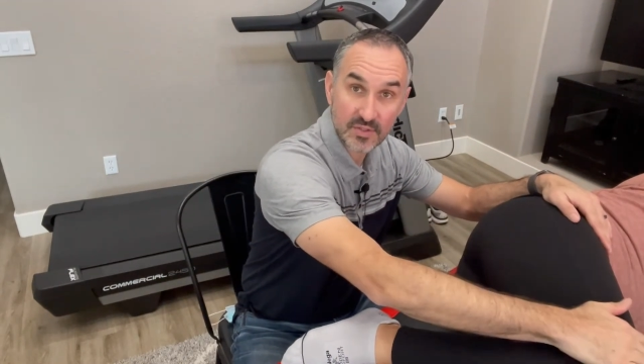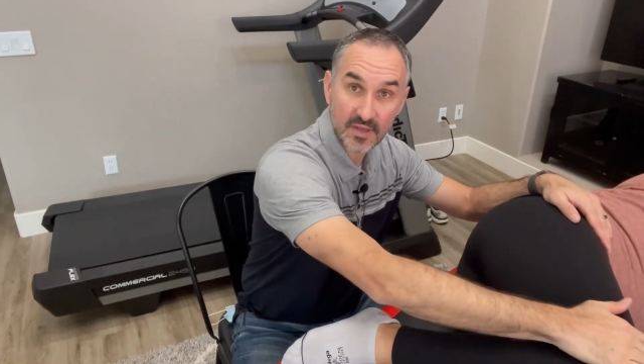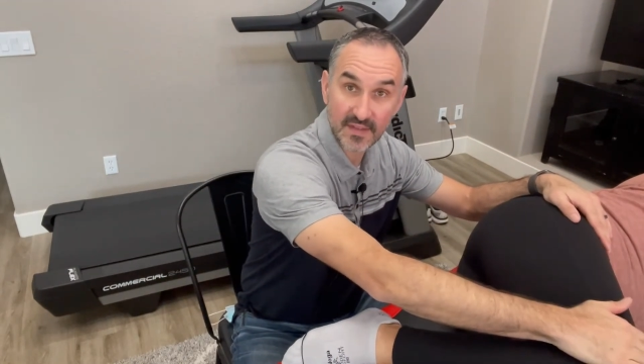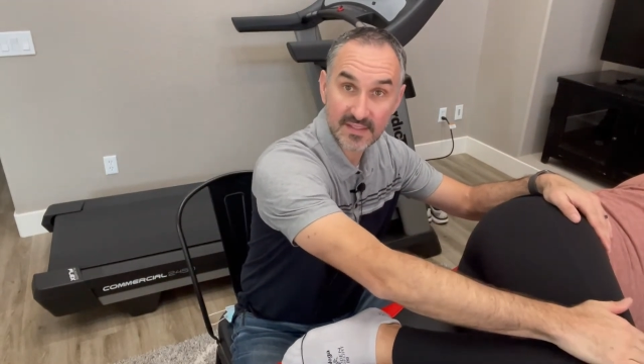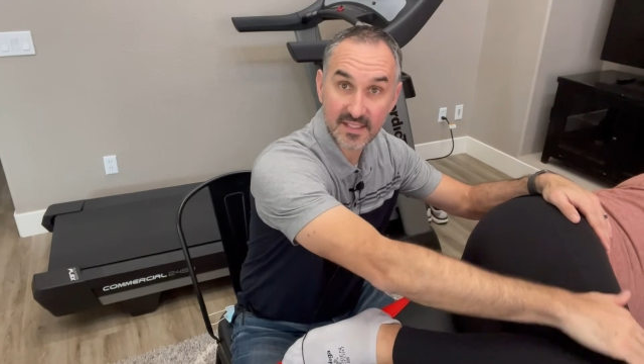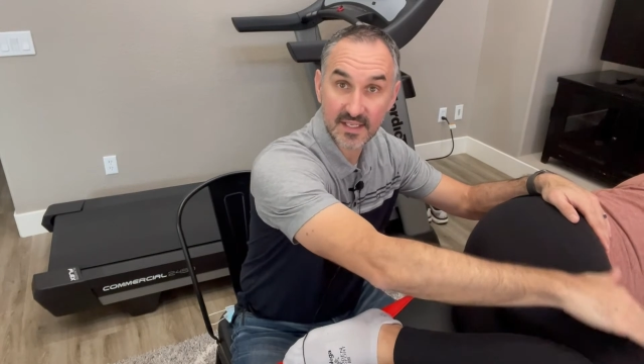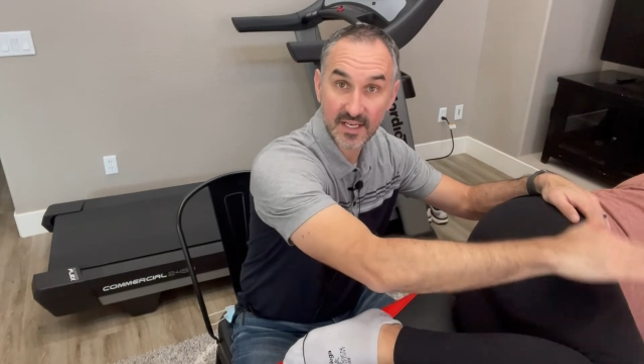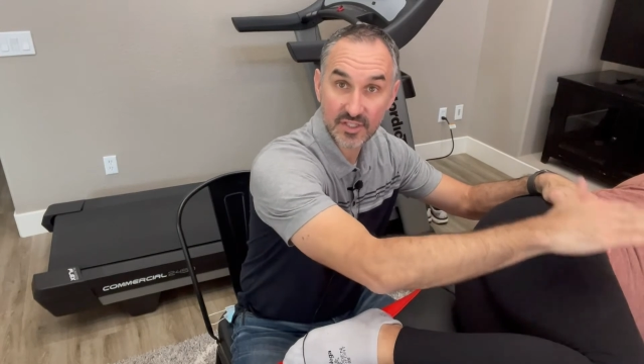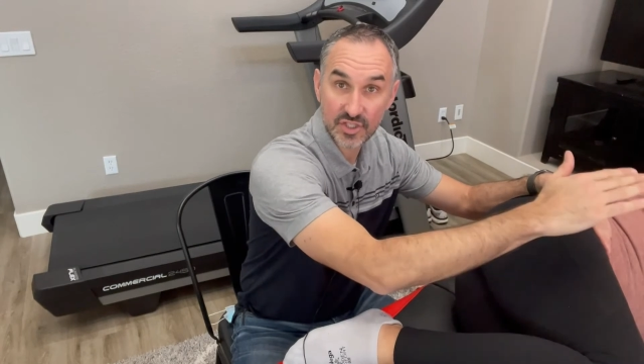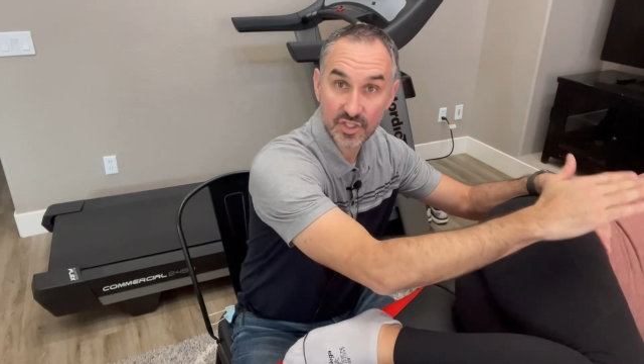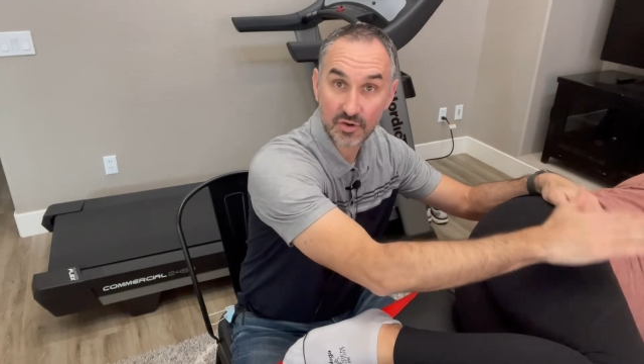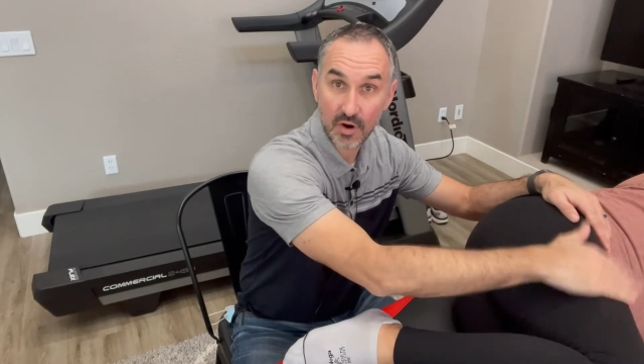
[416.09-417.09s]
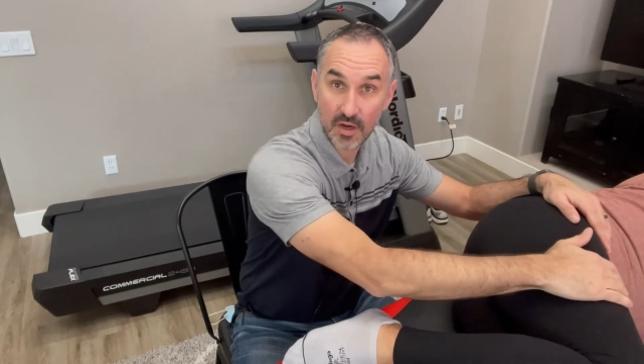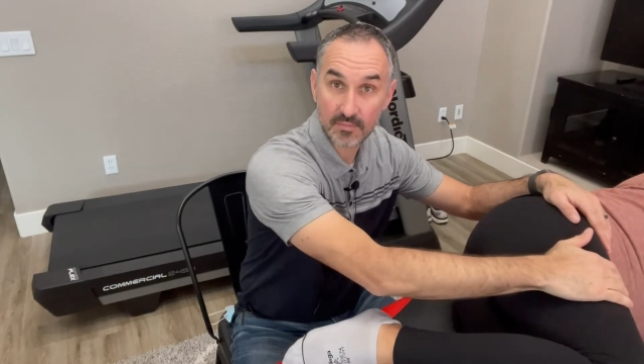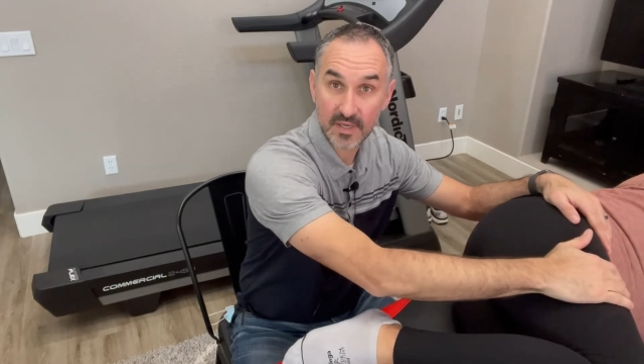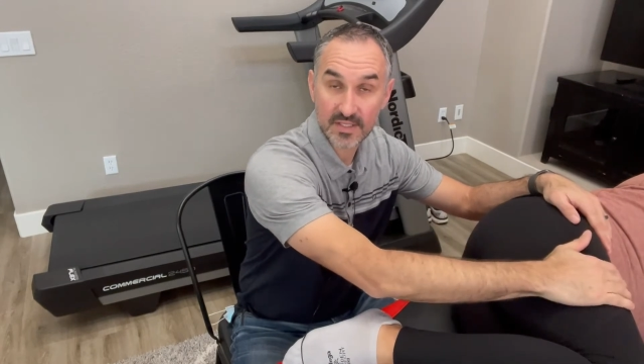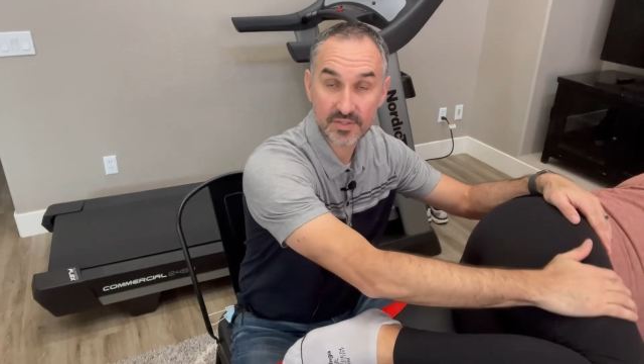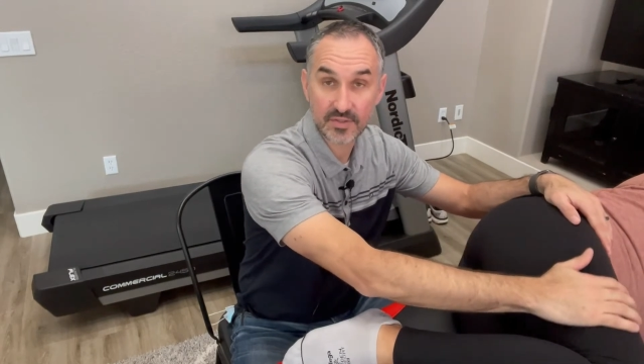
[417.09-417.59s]
and that's a nice strong
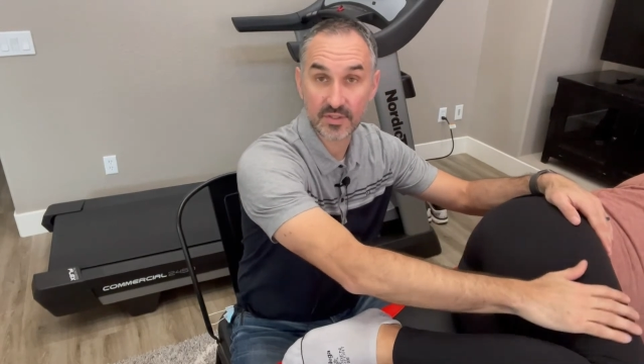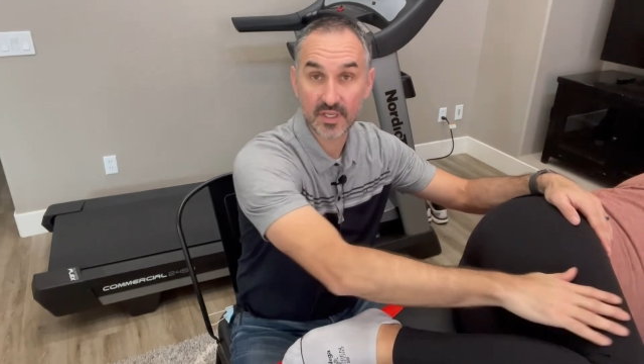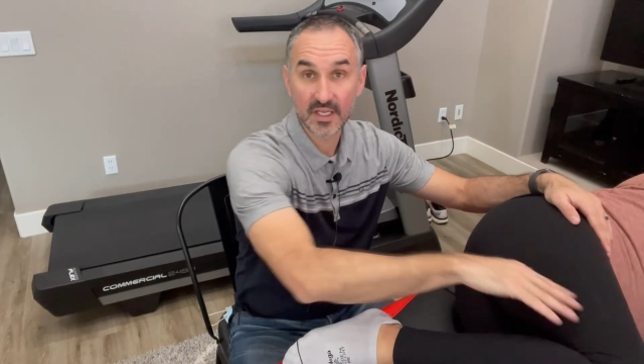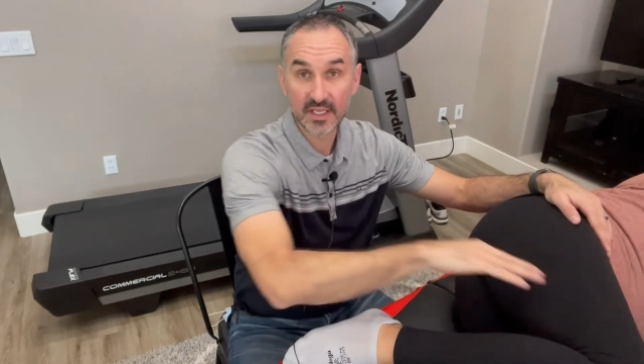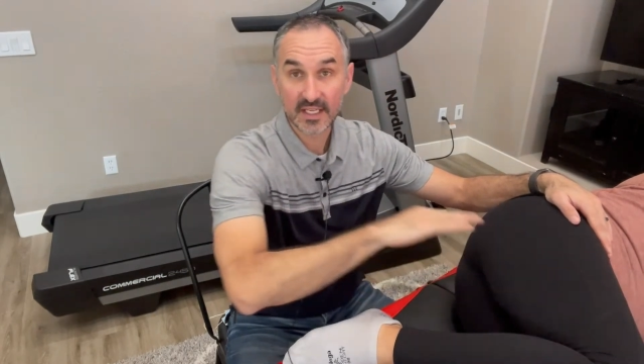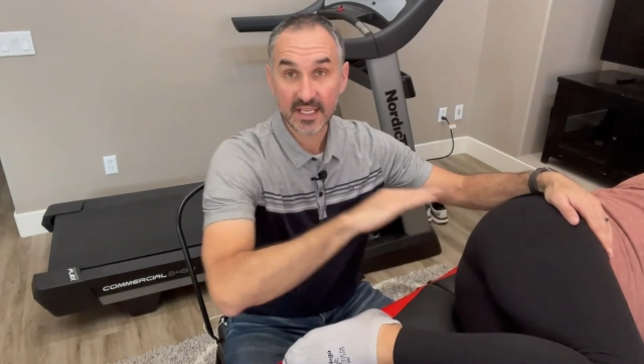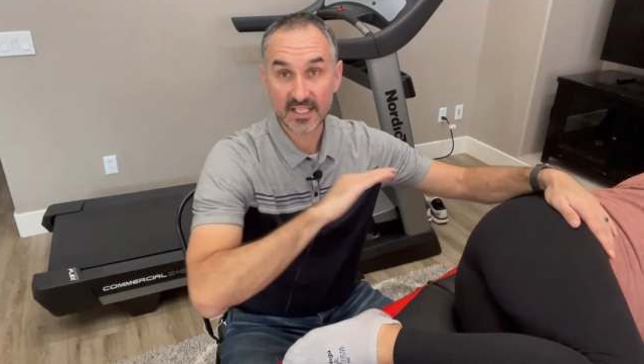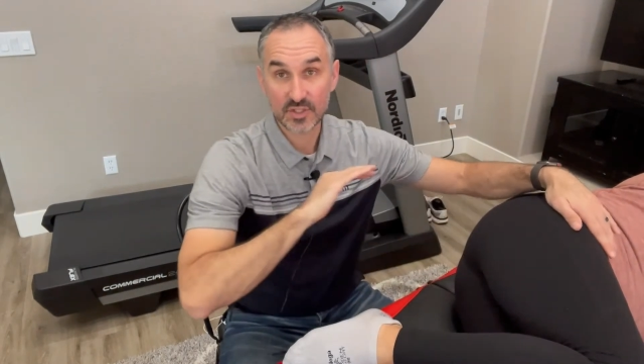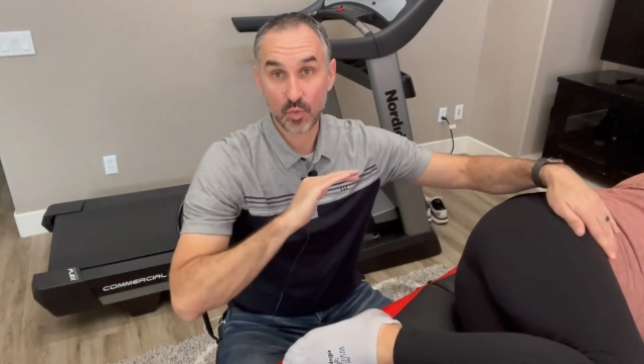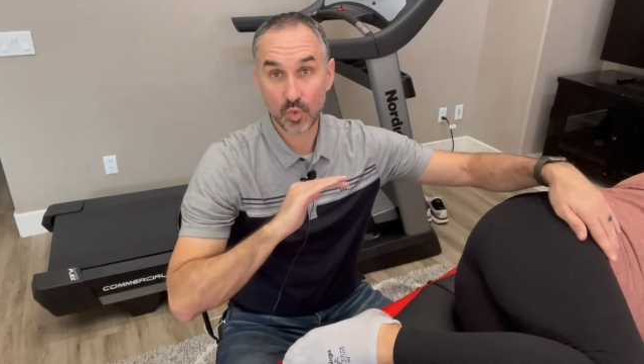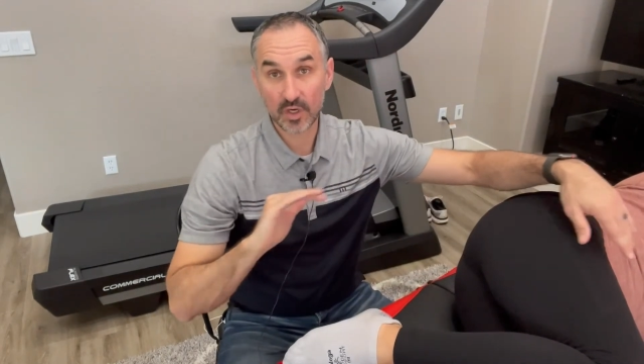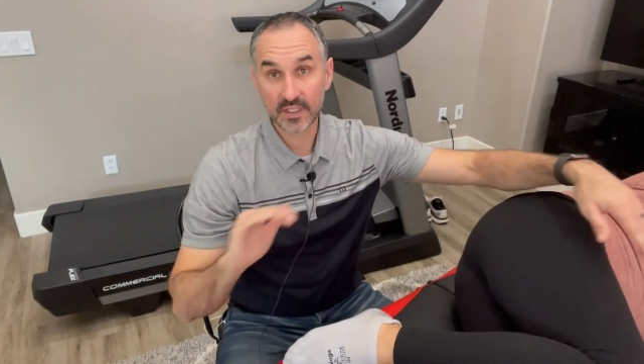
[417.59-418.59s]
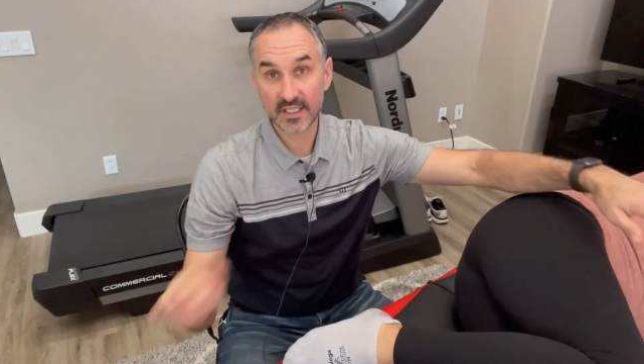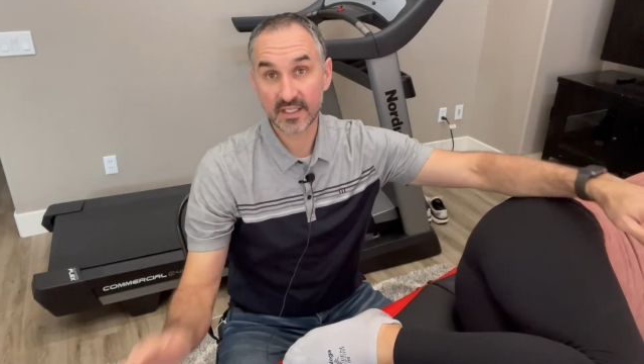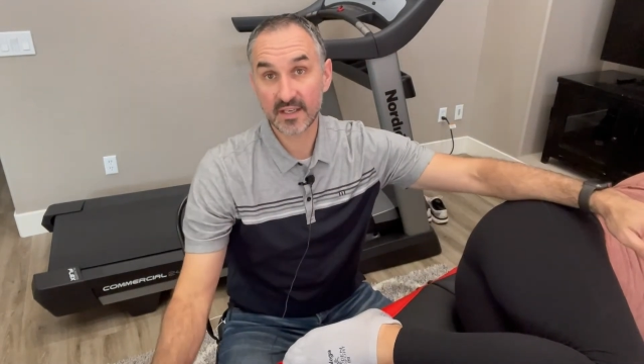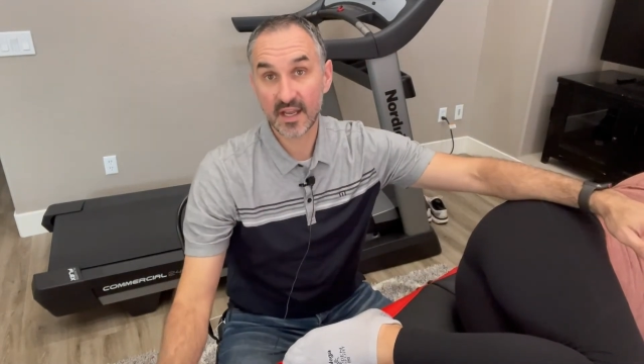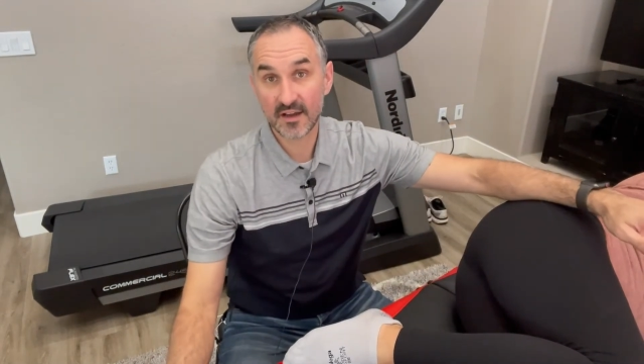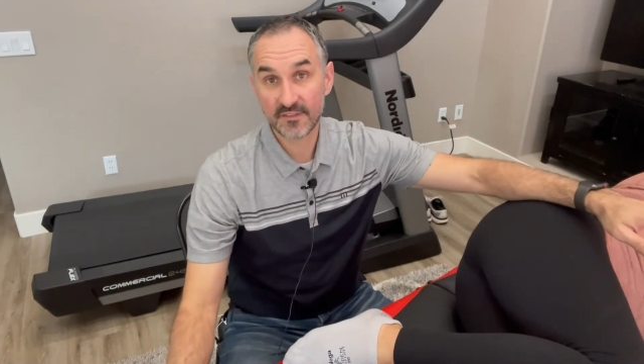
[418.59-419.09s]
muscle. It's working
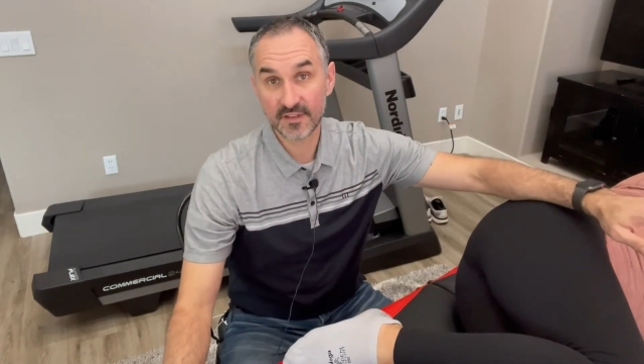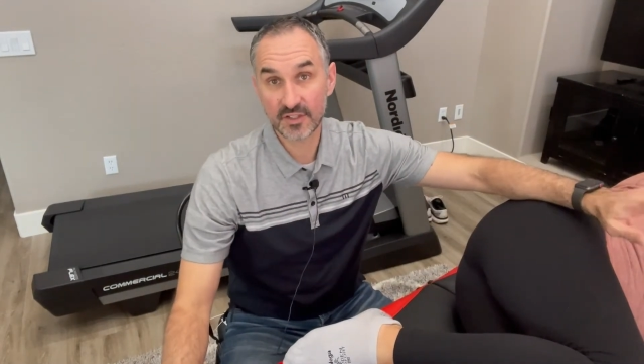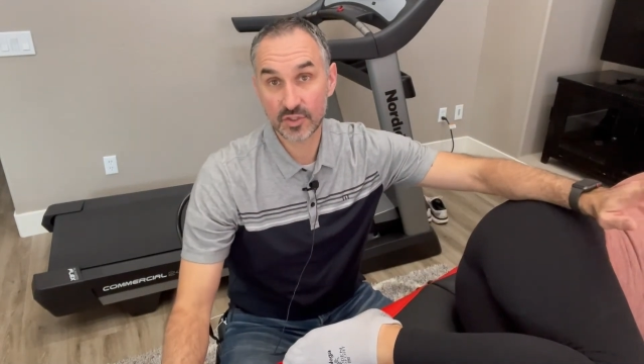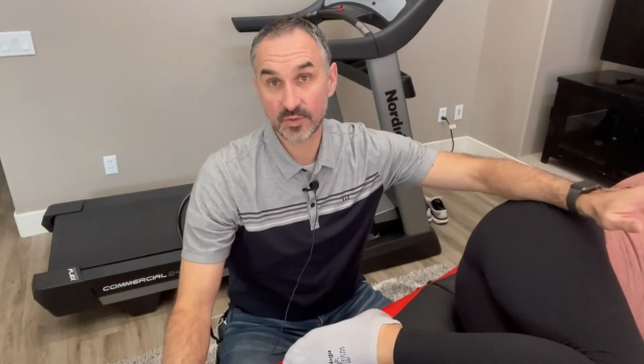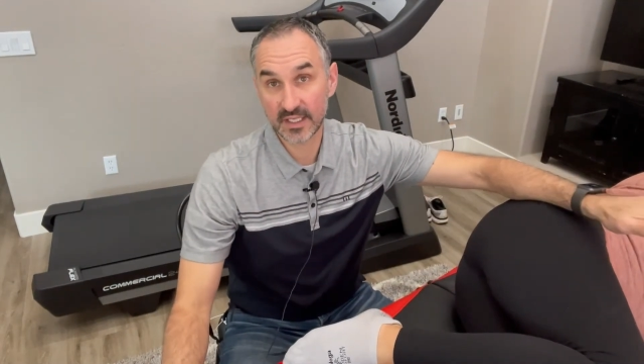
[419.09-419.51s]
enough and doing